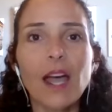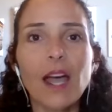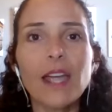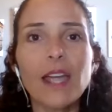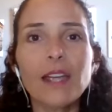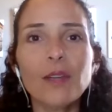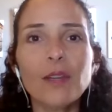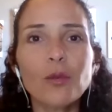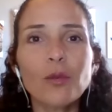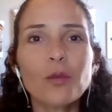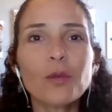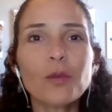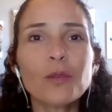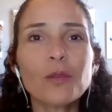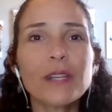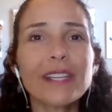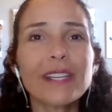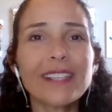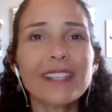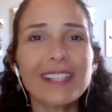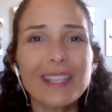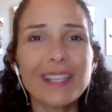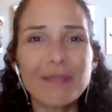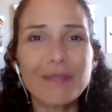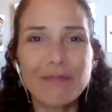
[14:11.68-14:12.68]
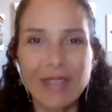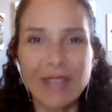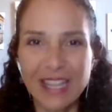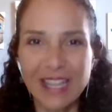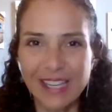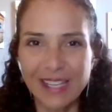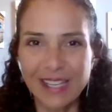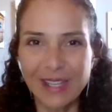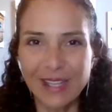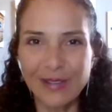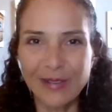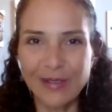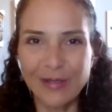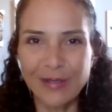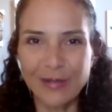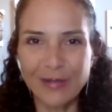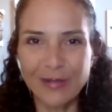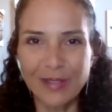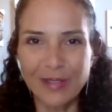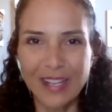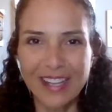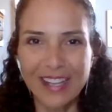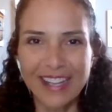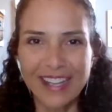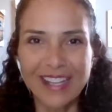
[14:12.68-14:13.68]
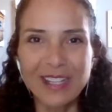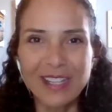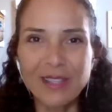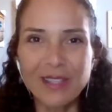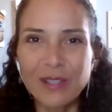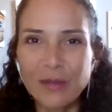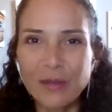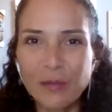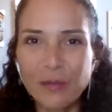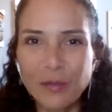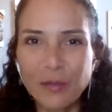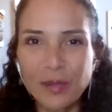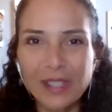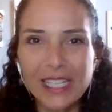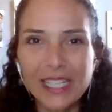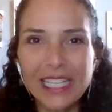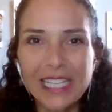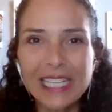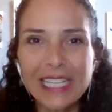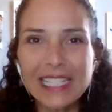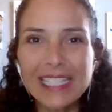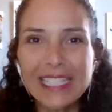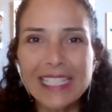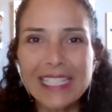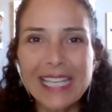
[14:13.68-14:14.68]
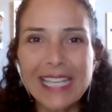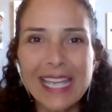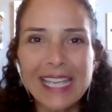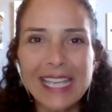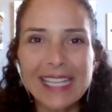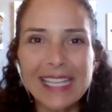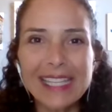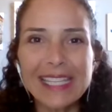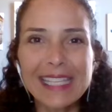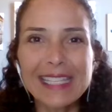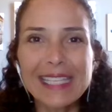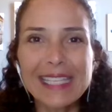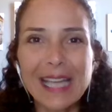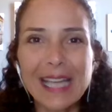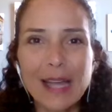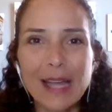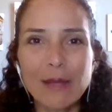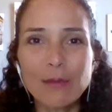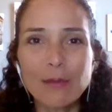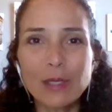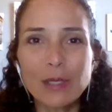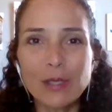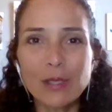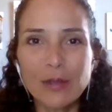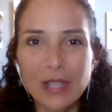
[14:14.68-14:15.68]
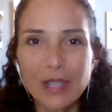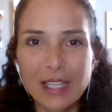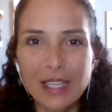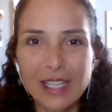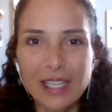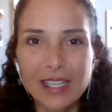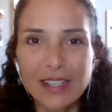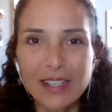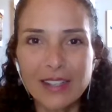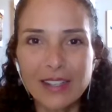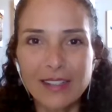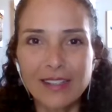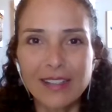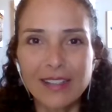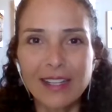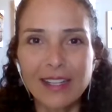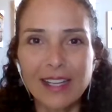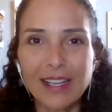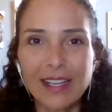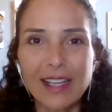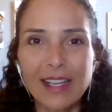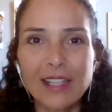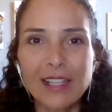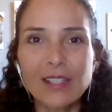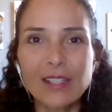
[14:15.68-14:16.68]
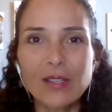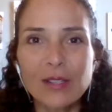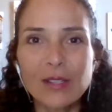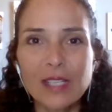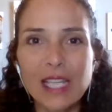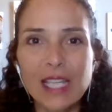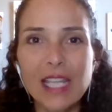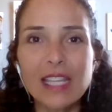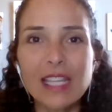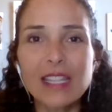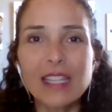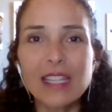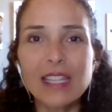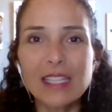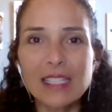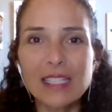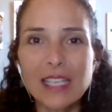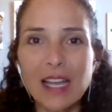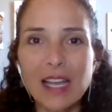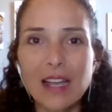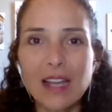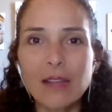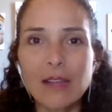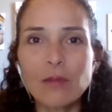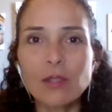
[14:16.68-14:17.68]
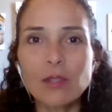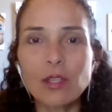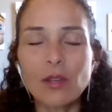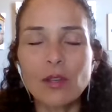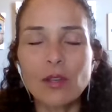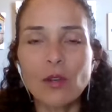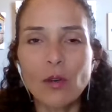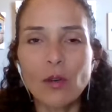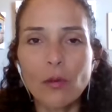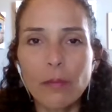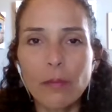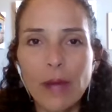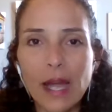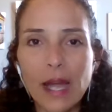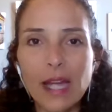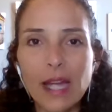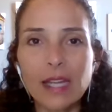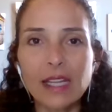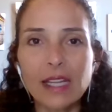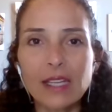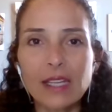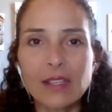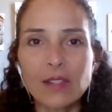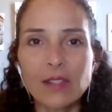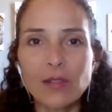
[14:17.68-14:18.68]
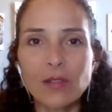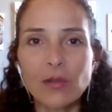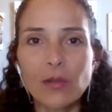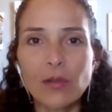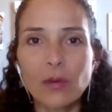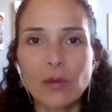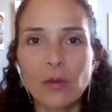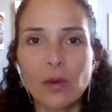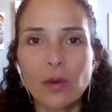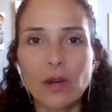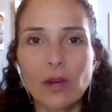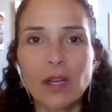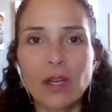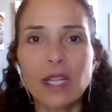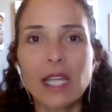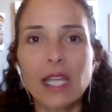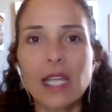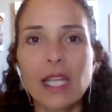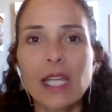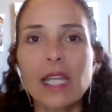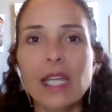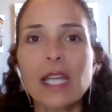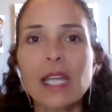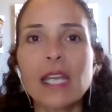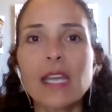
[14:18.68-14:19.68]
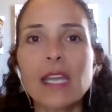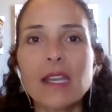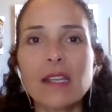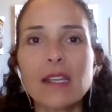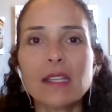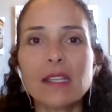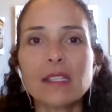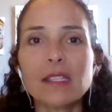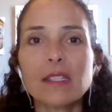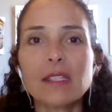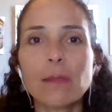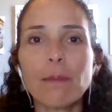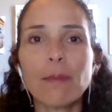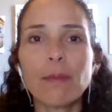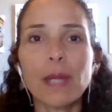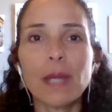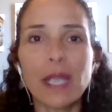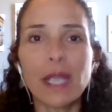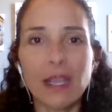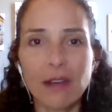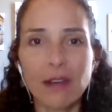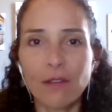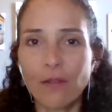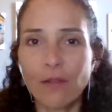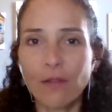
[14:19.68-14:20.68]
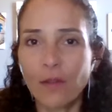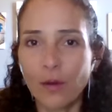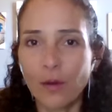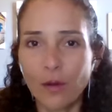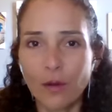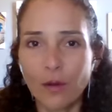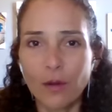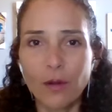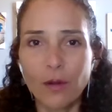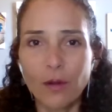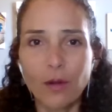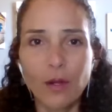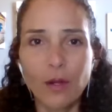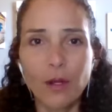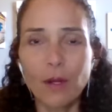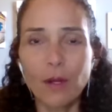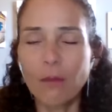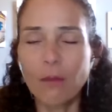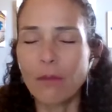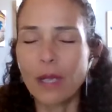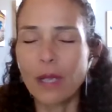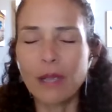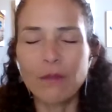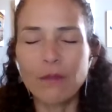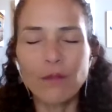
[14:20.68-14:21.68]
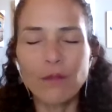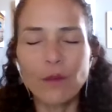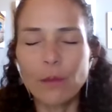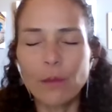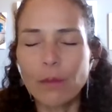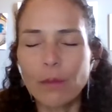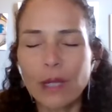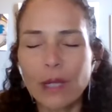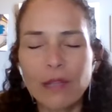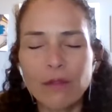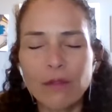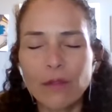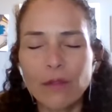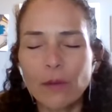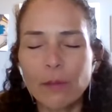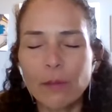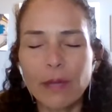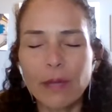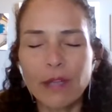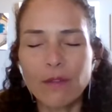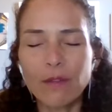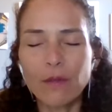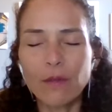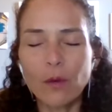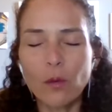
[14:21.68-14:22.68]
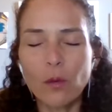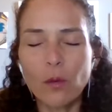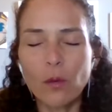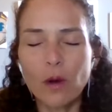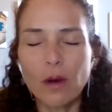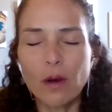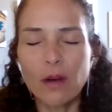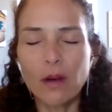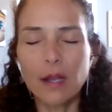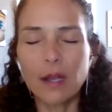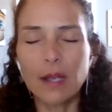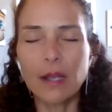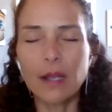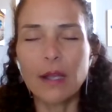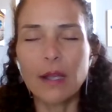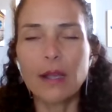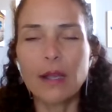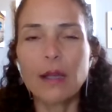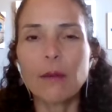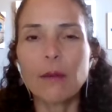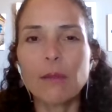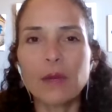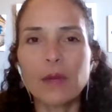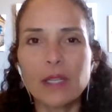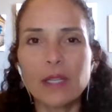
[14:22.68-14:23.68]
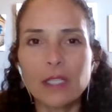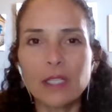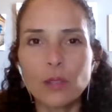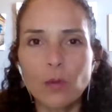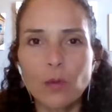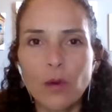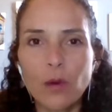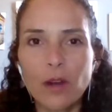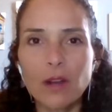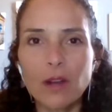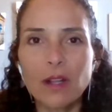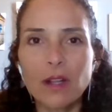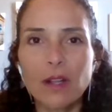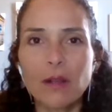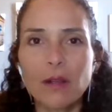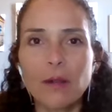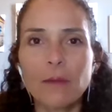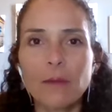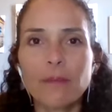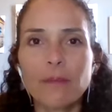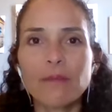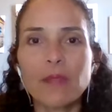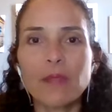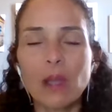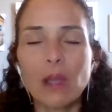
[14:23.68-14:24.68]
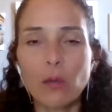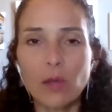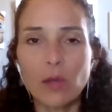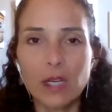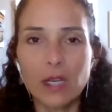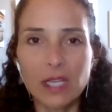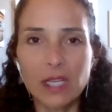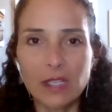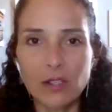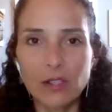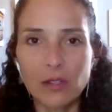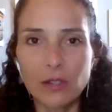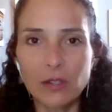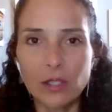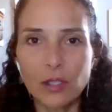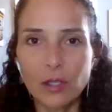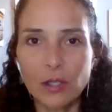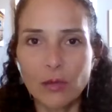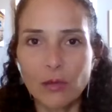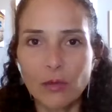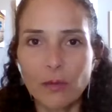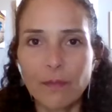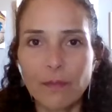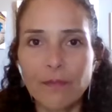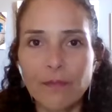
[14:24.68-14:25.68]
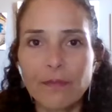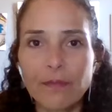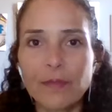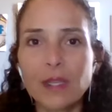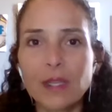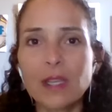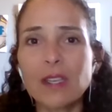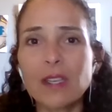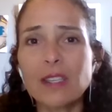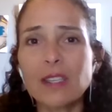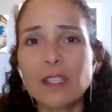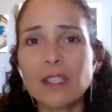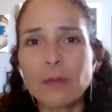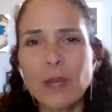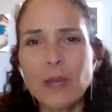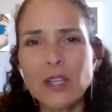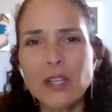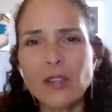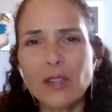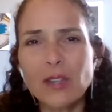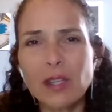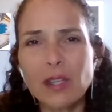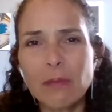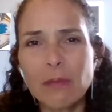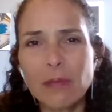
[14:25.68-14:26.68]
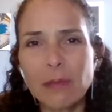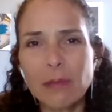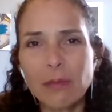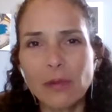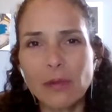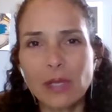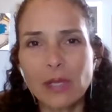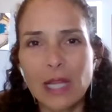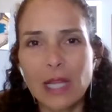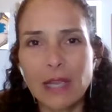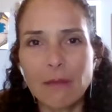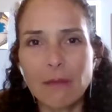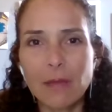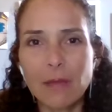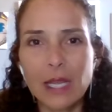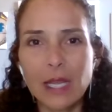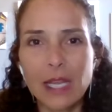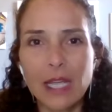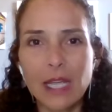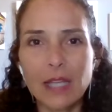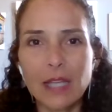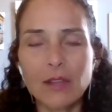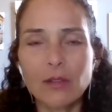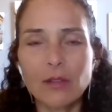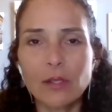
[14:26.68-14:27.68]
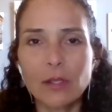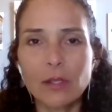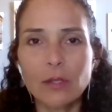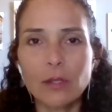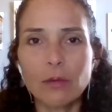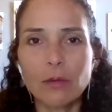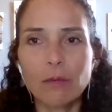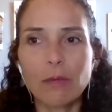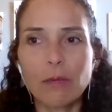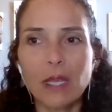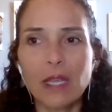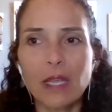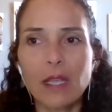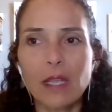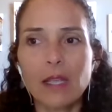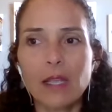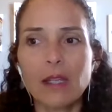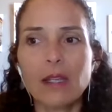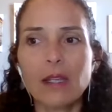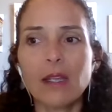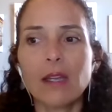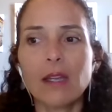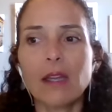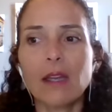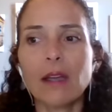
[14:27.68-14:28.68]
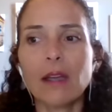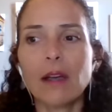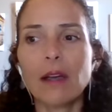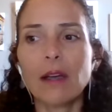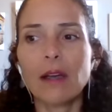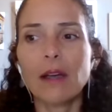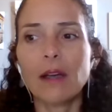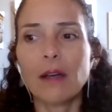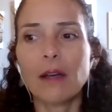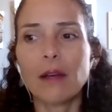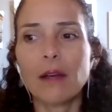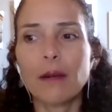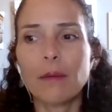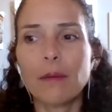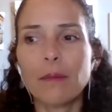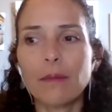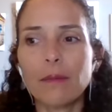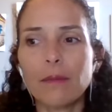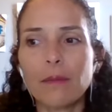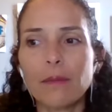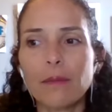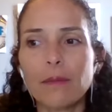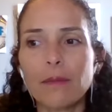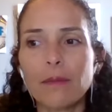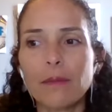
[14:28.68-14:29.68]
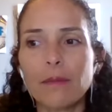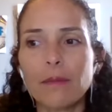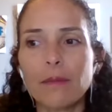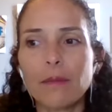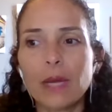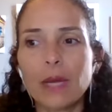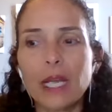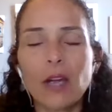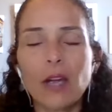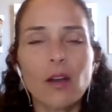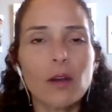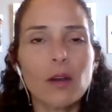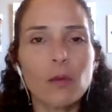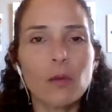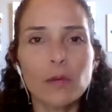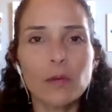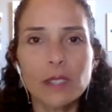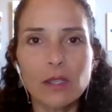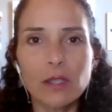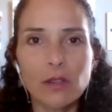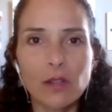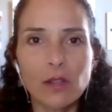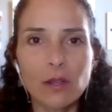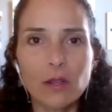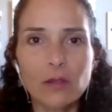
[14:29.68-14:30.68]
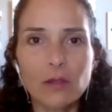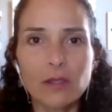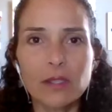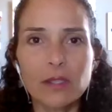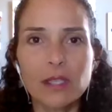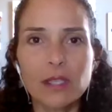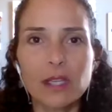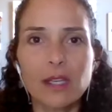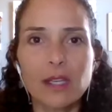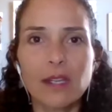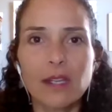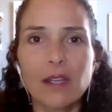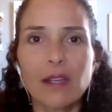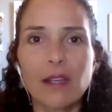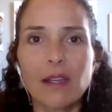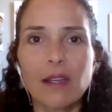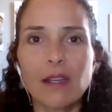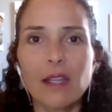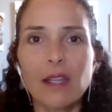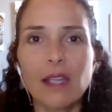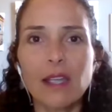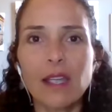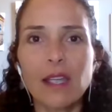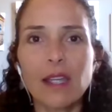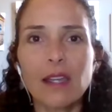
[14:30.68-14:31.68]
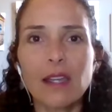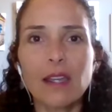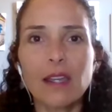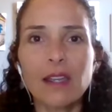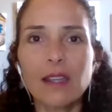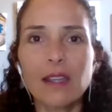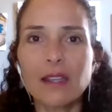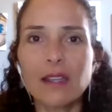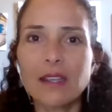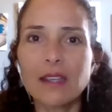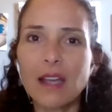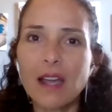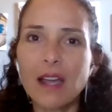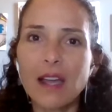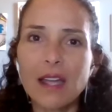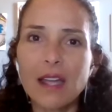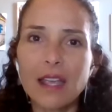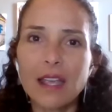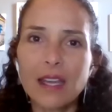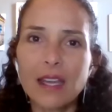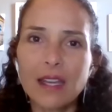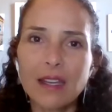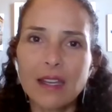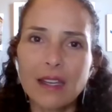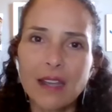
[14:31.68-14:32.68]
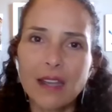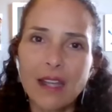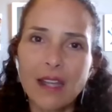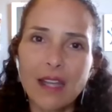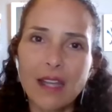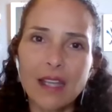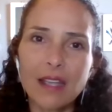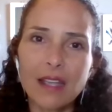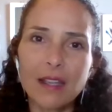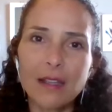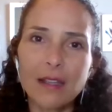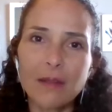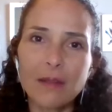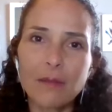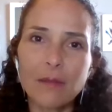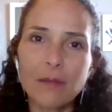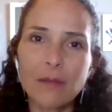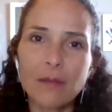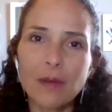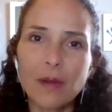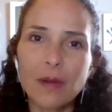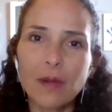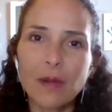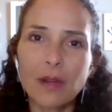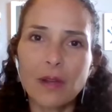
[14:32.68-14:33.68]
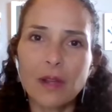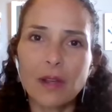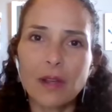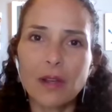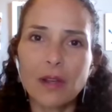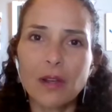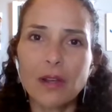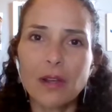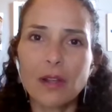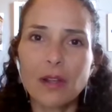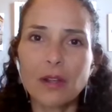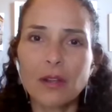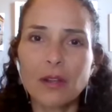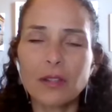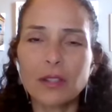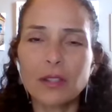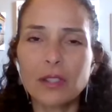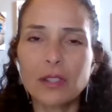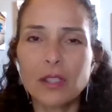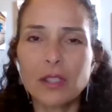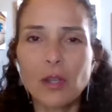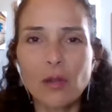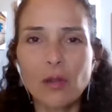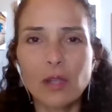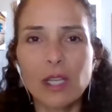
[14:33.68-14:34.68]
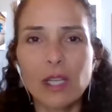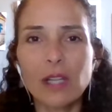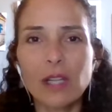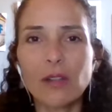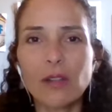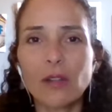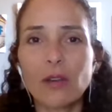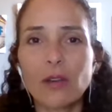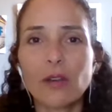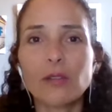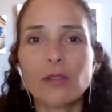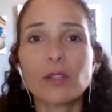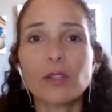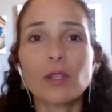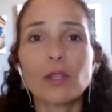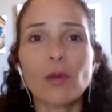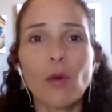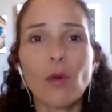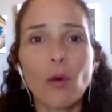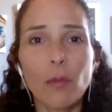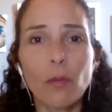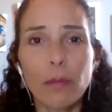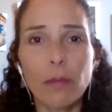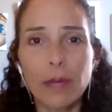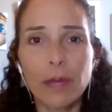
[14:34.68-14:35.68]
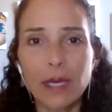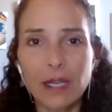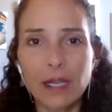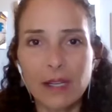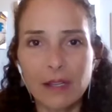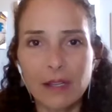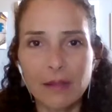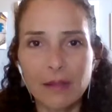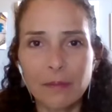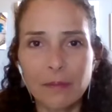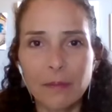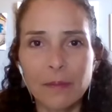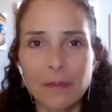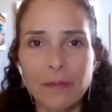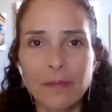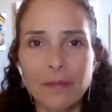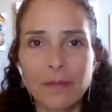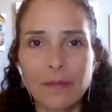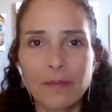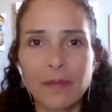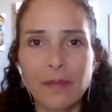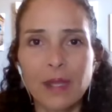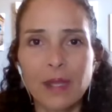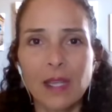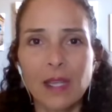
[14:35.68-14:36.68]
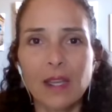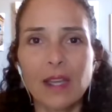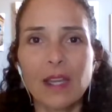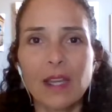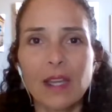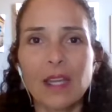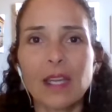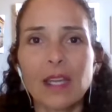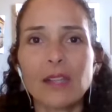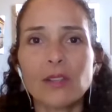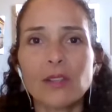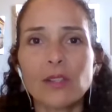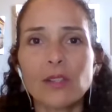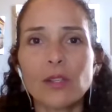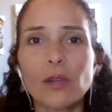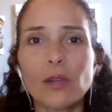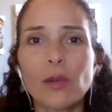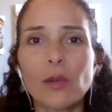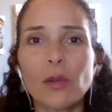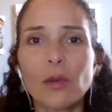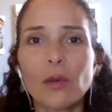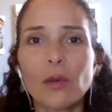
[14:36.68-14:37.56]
I really beg you to please take the time to heal, to take the time to go back and do the work. It is painful. Painful, painful, painful work, but it's work that we need to do, especially people like me. I used to be, my heart was closed and I slowly learned to open it and